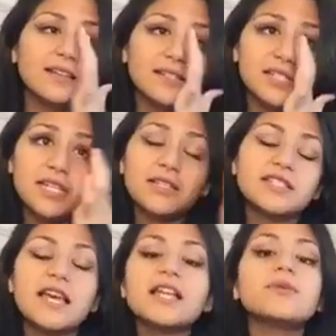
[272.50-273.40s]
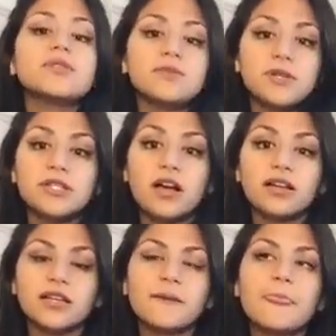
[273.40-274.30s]
Sandy was the one
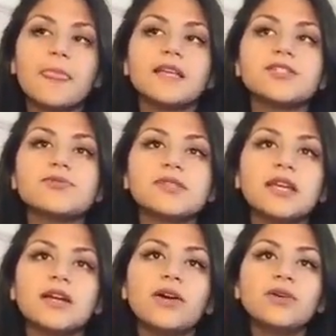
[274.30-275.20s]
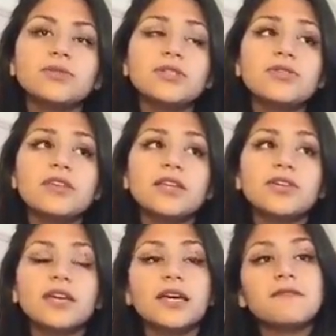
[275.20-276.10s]
talking. She was like, oh, do you think
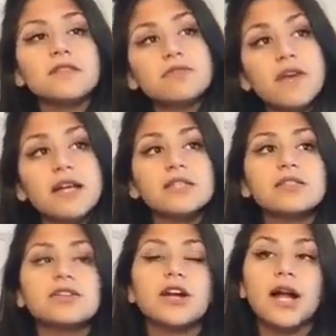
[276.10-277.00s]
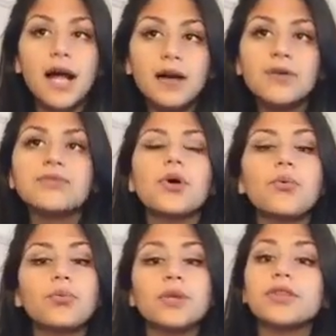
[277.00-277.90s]
you can give us a ride to our house?
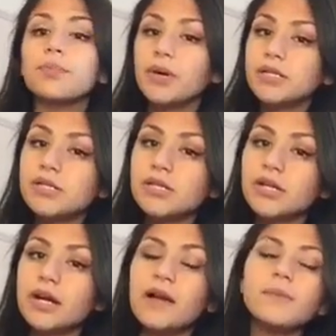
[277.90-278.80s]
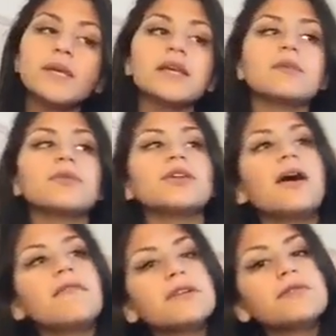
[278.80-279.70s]
Oh, the buses aren't coming. We don't
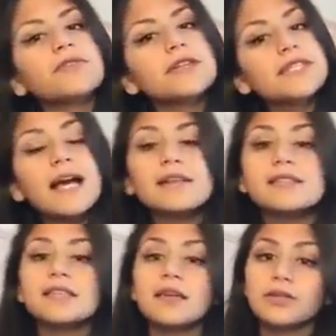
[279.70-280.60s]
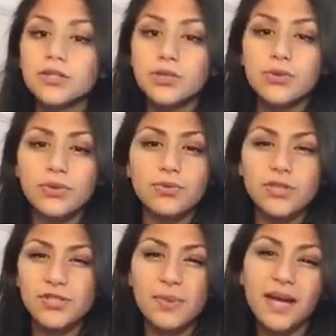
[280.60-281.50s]
have enough for a taxi. Like, do
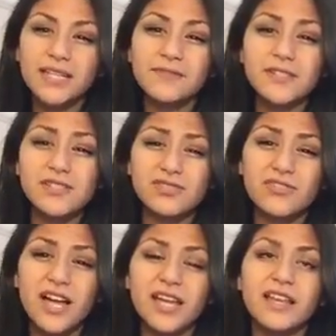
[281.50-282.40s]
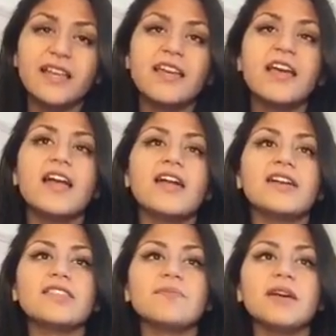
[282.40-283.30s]
you mind giving us a ride?
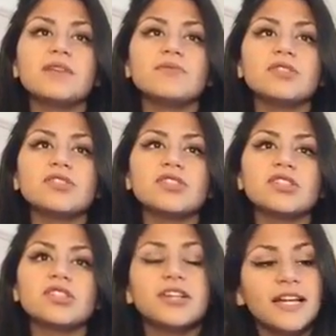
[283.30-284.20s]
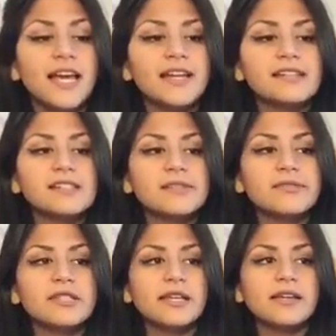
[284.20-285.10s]
And the man was just looking at us. He
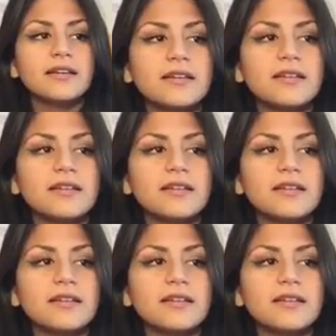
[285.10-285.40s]
was like,